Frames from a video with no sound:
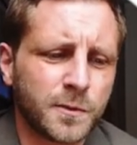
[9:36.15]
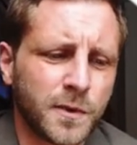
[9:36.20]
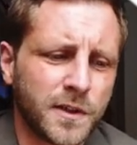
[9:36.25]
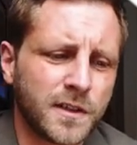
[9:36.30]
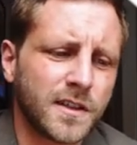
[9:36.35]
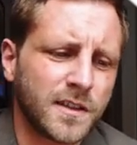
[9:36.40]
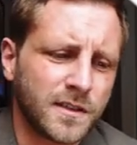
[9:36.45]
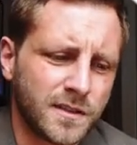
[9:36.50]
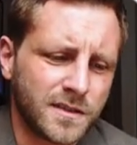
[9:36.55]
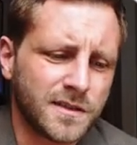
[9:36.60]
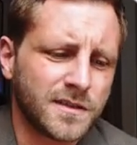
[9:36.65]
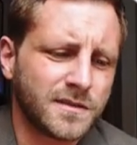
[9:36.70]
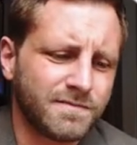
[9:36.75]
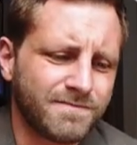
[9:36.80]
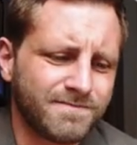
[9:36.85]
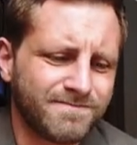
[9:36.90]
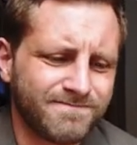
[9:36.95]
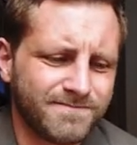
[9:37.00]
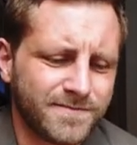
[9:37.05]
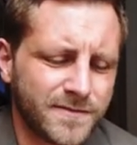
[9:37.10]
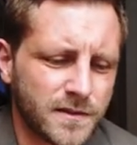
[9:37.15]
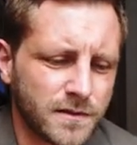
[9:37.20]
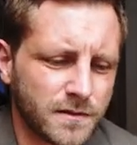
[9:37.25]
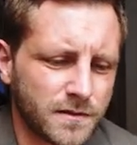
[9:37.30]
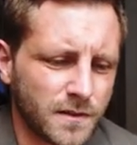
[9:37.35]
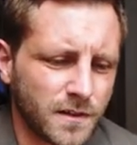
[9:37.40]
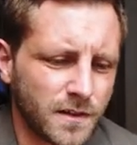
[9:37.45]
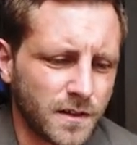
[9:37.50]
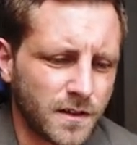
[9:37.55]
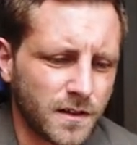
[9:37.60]
which is
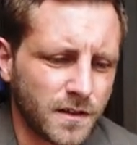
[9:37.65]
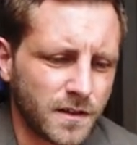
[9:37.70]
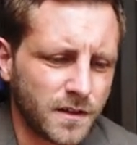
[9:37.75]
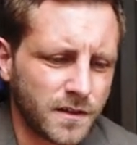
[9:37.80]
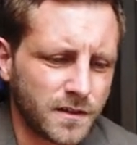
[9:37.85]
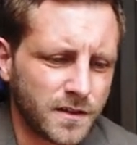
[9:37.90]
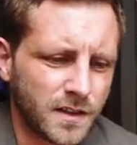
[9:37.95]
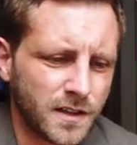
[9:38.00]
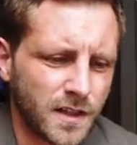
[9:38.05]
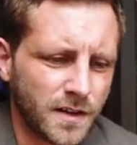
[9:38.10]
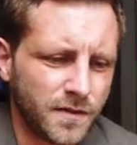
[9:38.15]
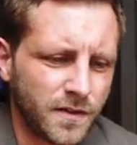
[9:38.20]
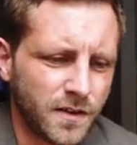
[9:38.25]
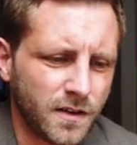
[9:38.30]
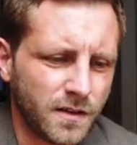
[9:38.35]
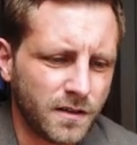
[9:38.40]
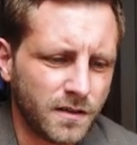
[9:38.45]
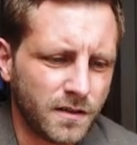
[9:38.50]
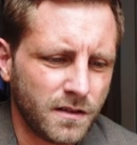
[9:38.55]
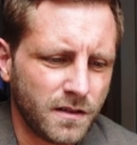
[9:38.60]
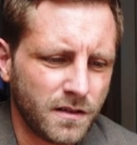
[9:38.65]
significant.